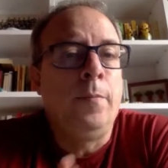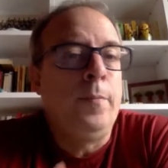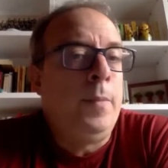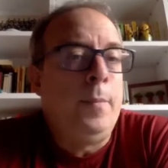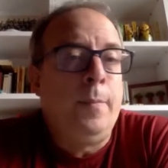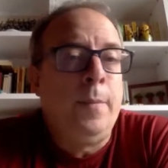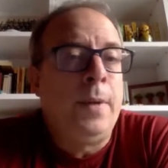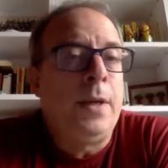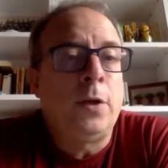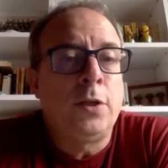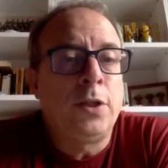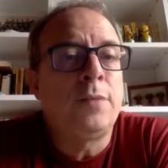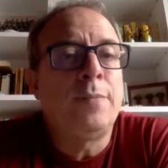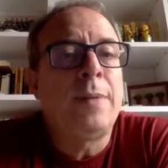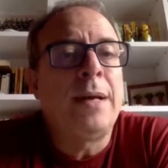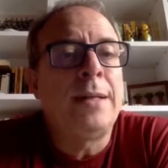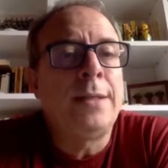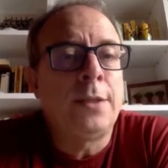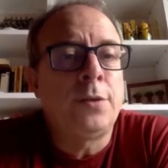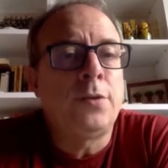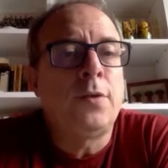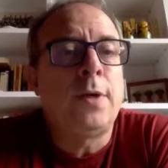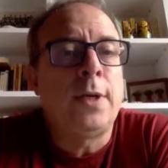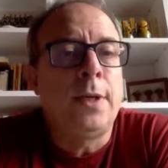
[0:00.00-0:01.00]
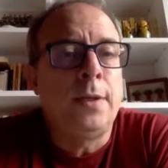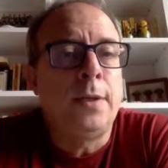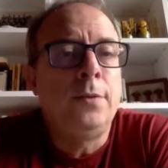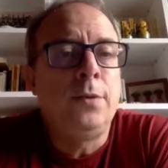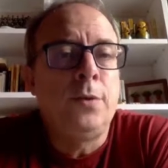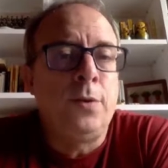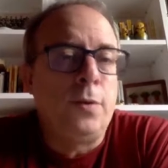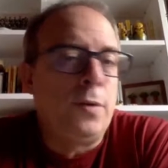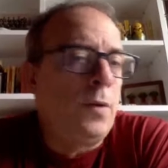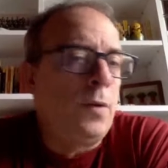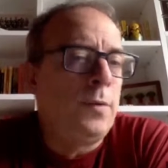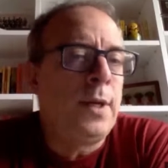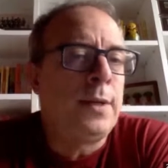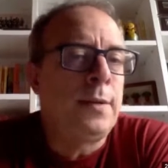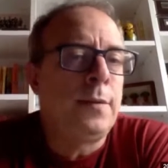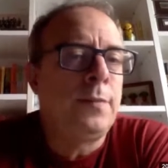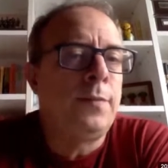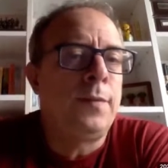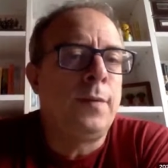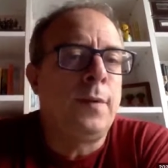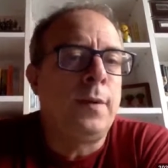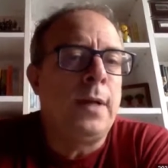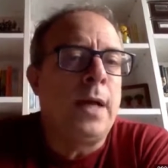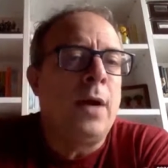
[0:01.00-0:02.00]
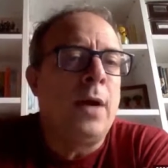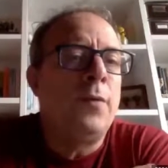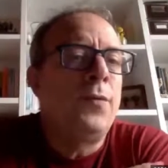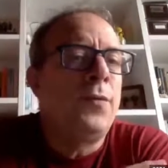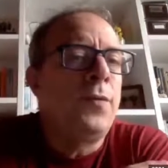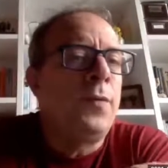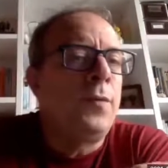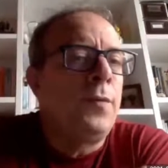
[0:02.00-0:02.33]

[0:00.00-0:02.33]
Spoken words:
because it's mandatory. That now